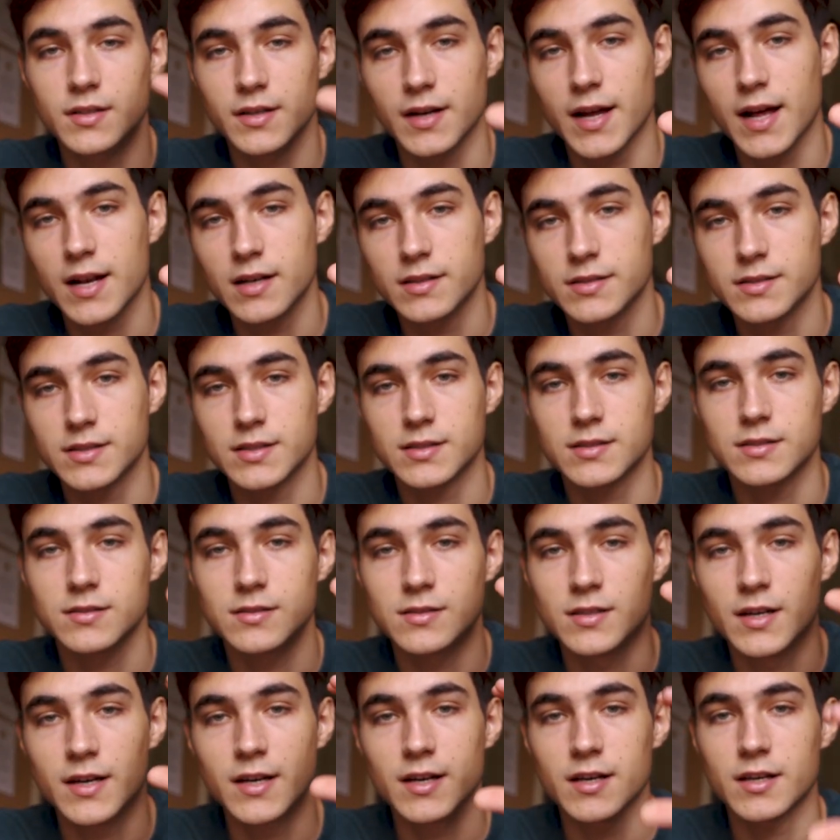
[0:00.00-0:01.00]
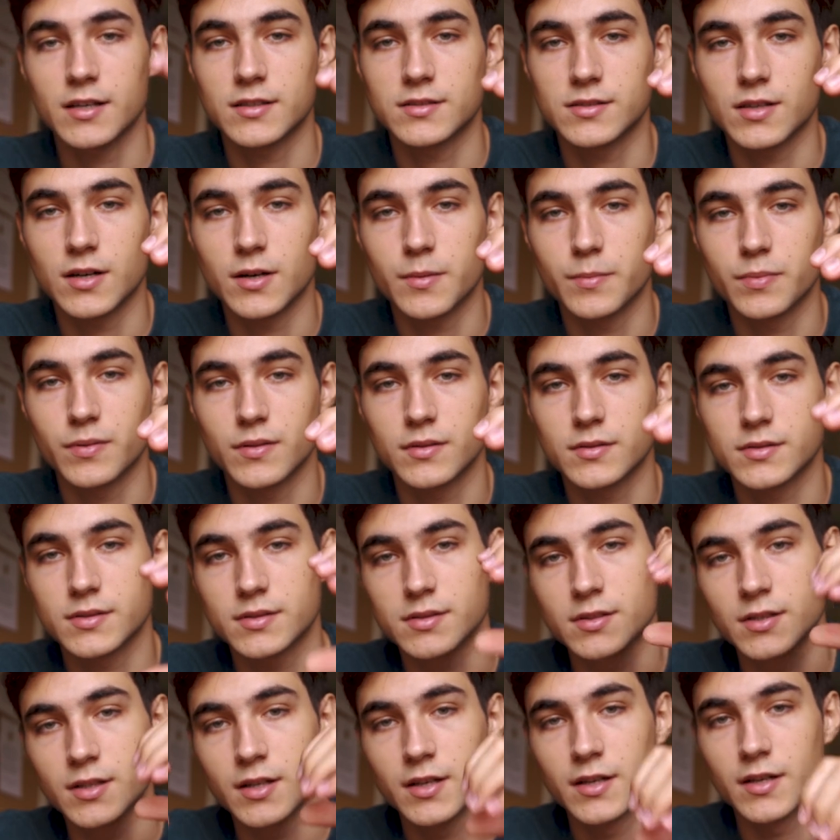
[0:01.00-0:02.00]
analysis,
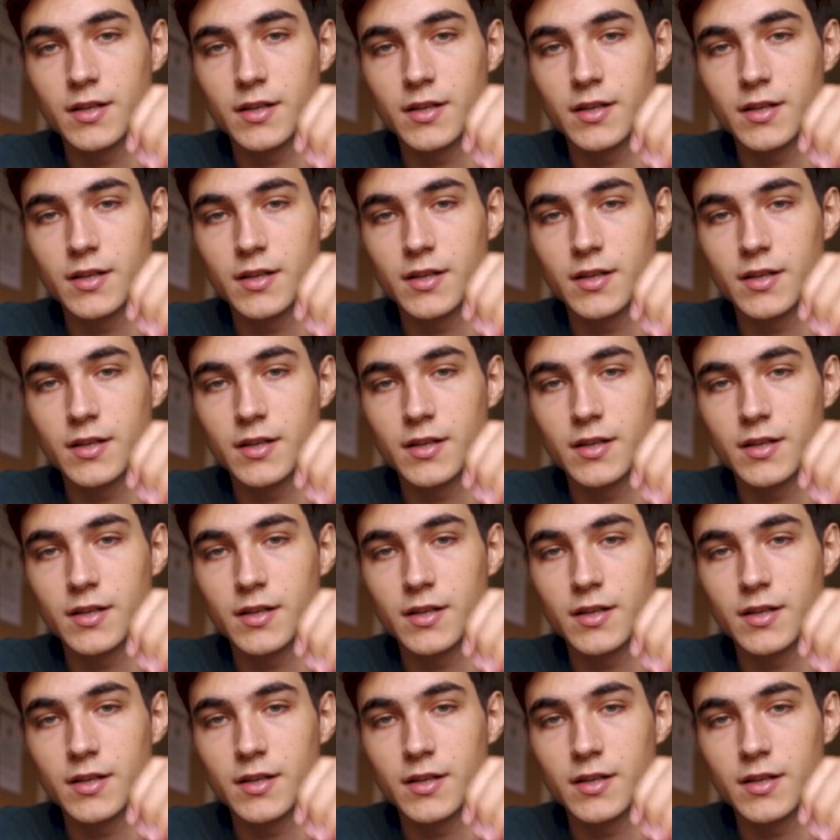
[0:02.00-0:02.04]
examples,